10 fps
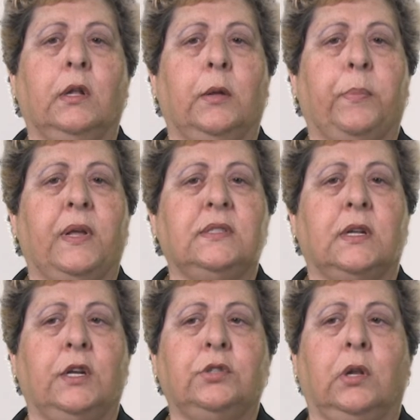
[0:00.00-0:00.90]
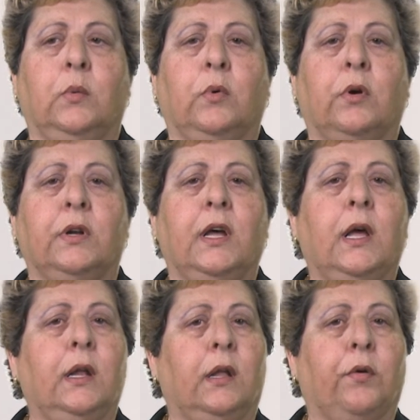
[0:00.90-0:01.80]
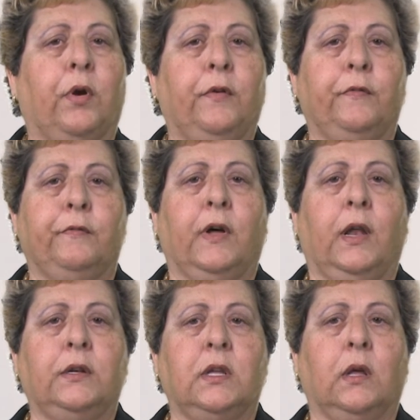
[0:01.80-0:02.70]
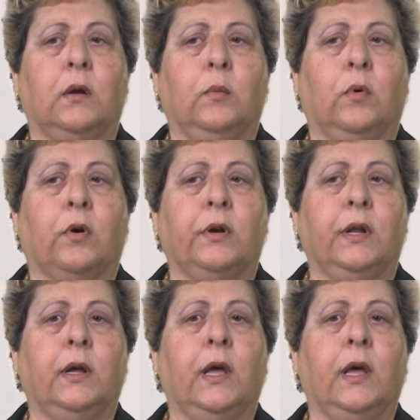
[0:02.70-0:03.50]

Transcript: the Presidential Award, the Grand Volunteer Award,